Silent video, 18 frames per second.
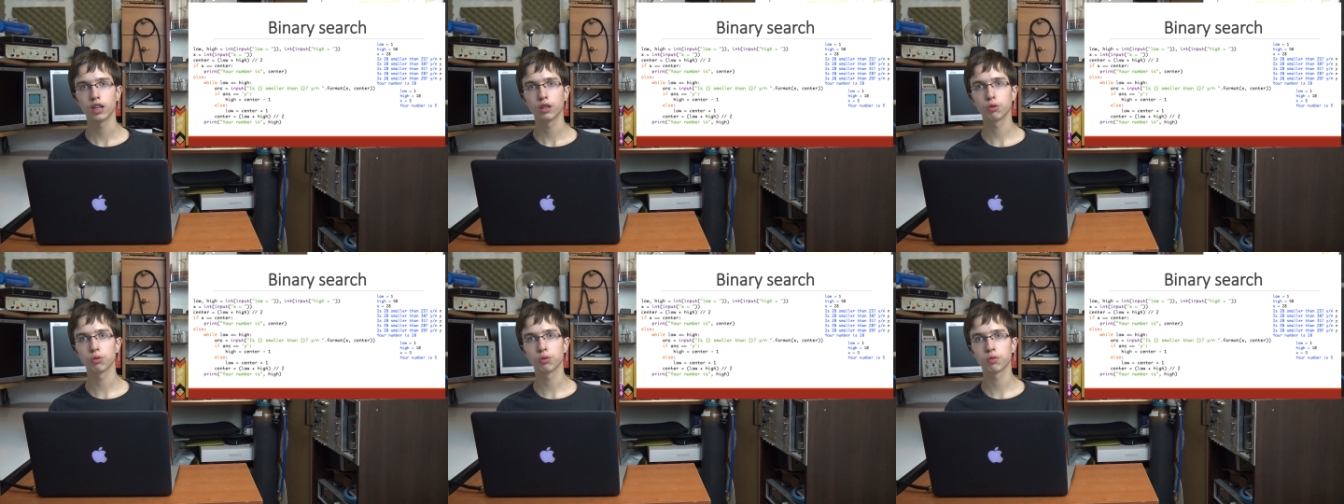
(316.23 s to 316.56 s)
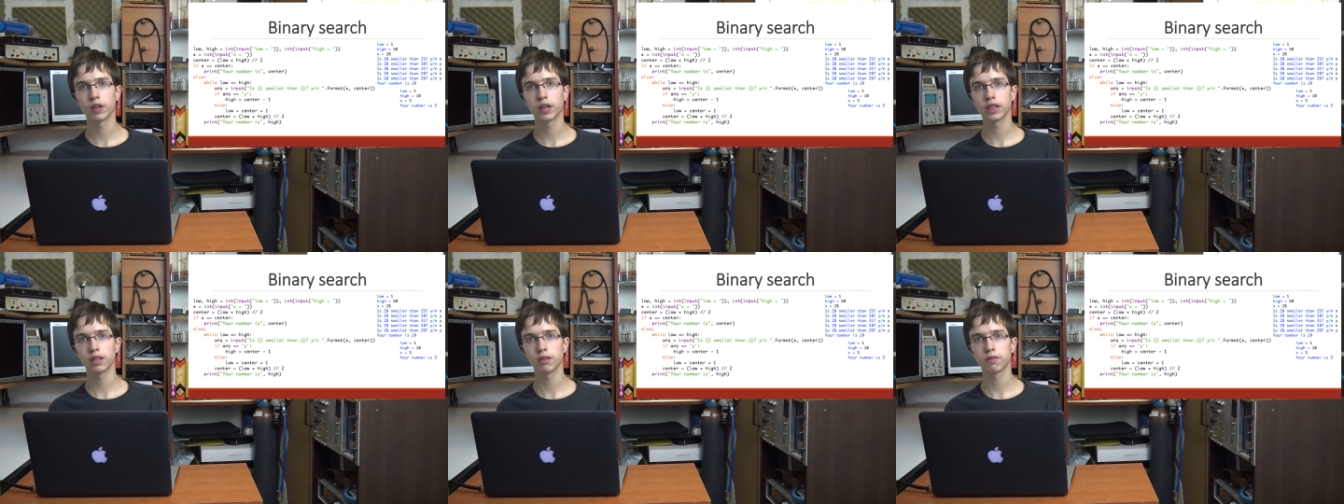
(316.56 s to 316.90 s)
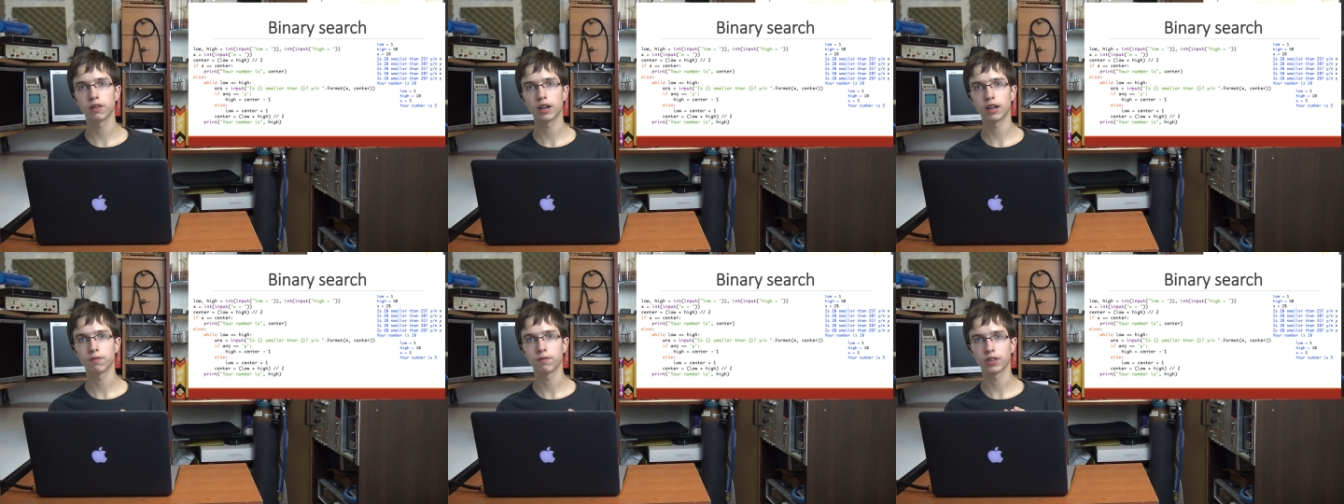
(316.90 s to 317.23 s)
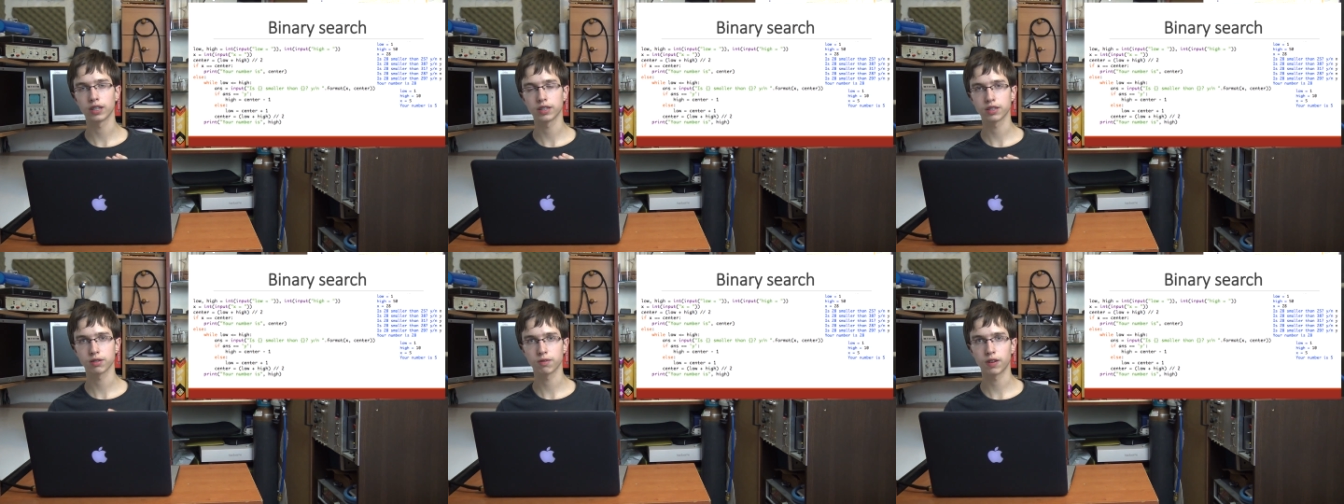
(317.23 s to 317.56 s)
to 25
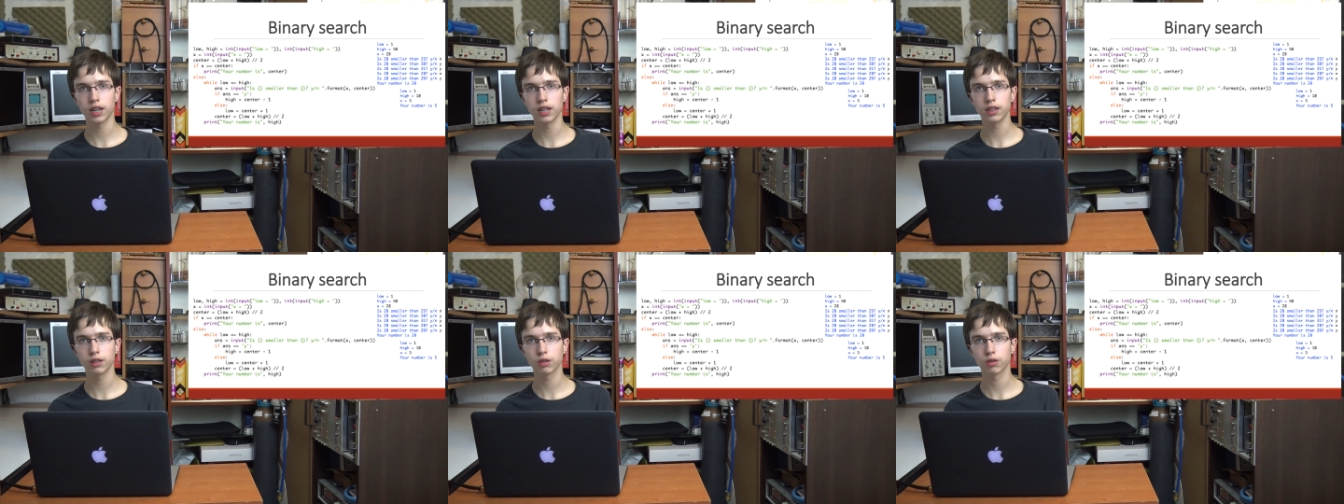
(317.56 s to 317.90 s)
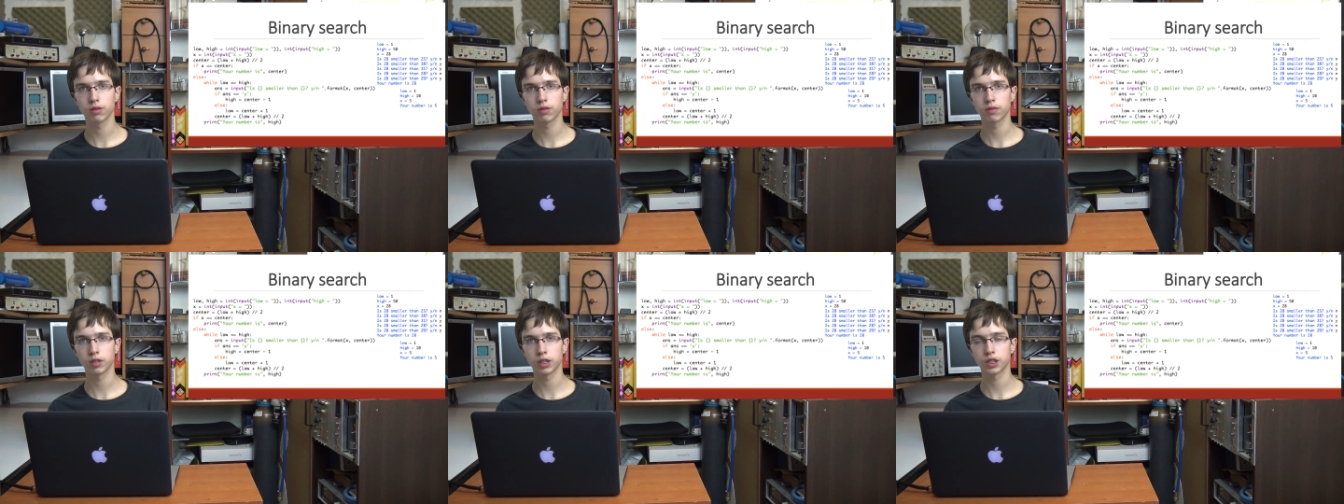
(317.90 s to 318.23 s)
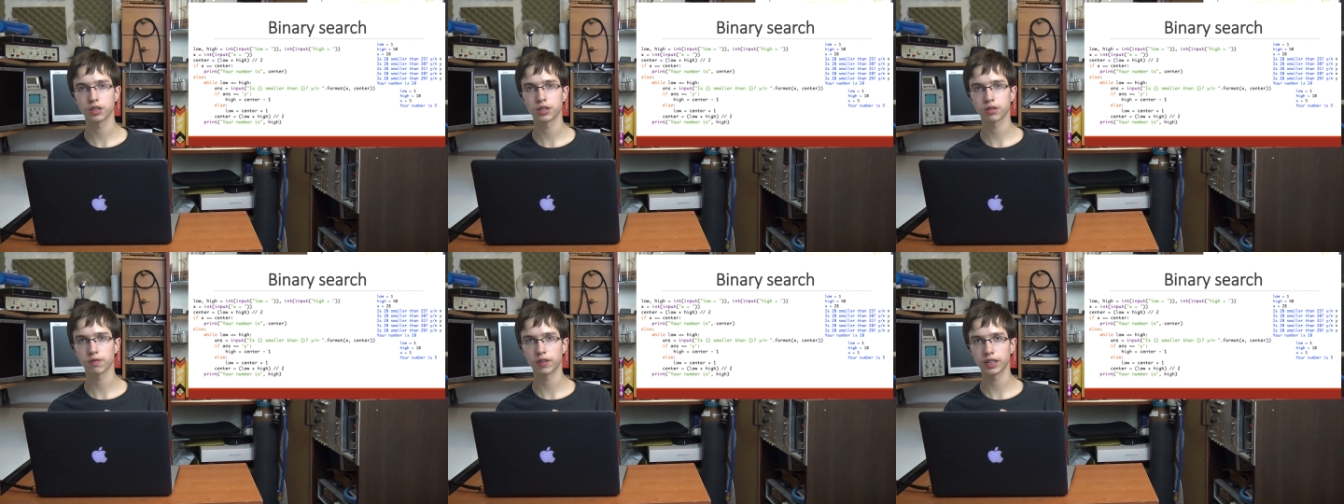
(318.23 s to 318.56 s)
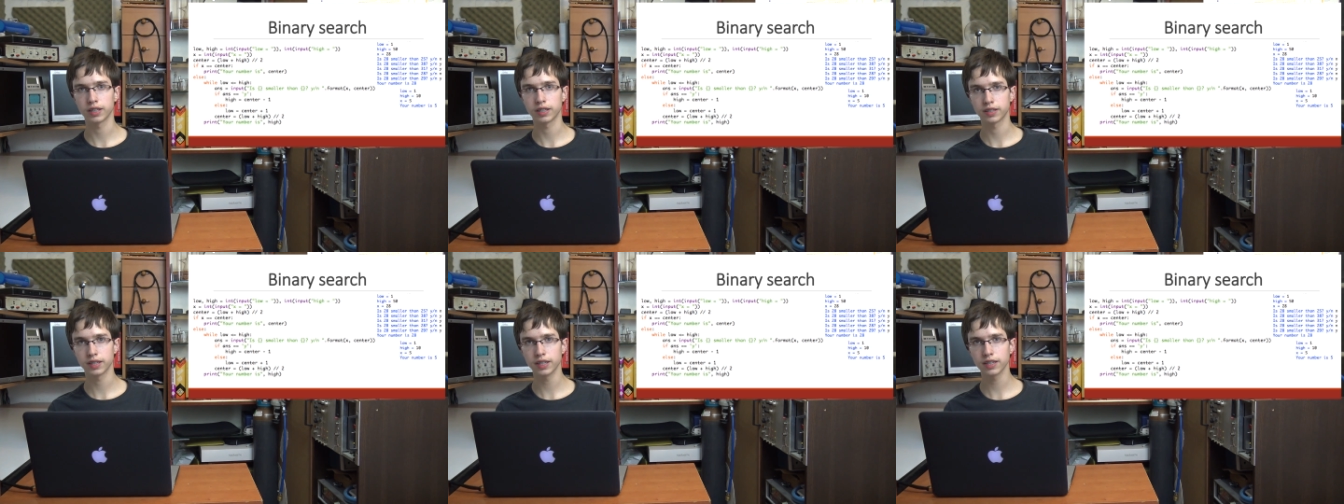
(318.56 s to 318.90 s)
plus 1, which is
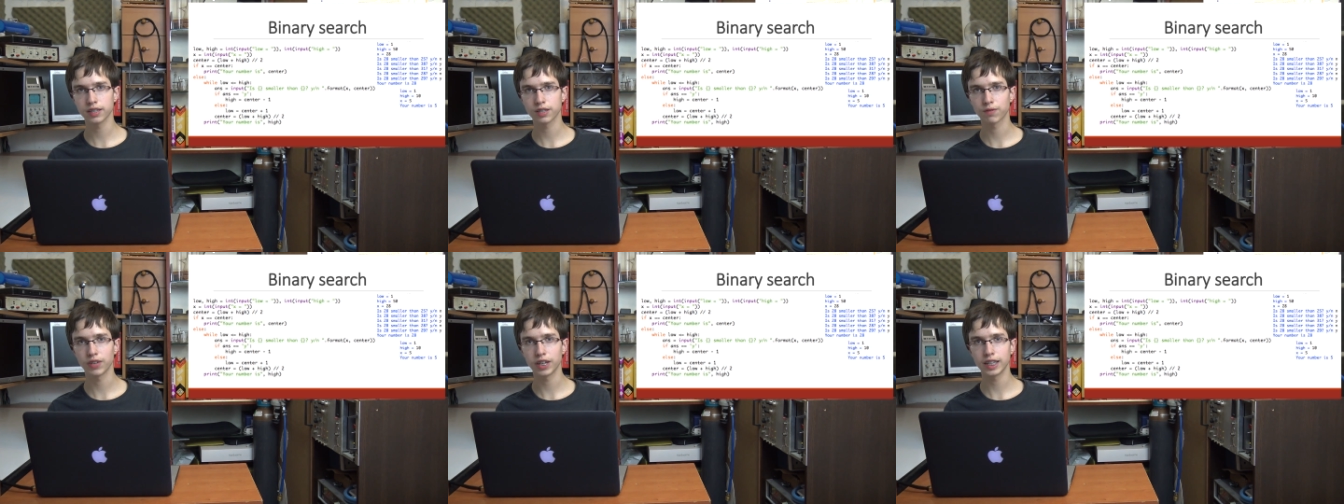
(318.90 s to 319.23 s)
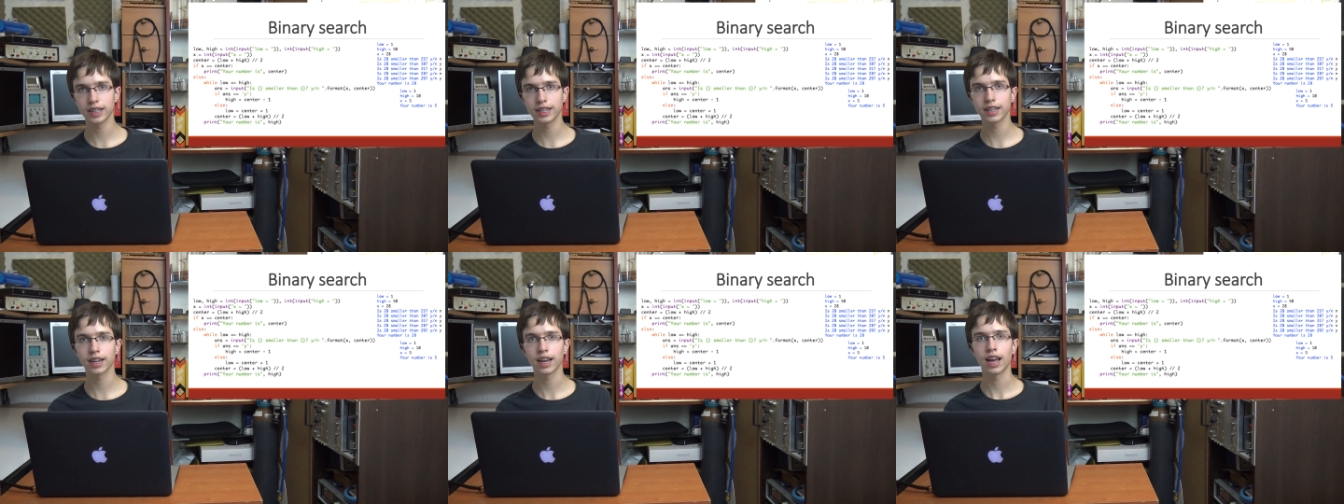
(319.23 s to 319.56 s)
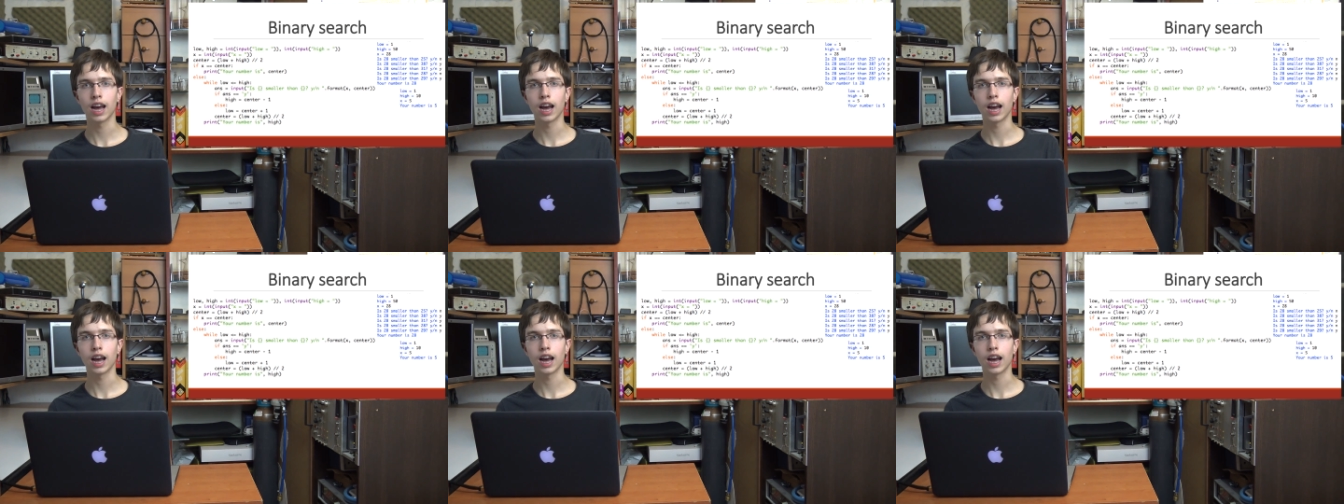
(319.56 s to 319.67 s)
26, meaning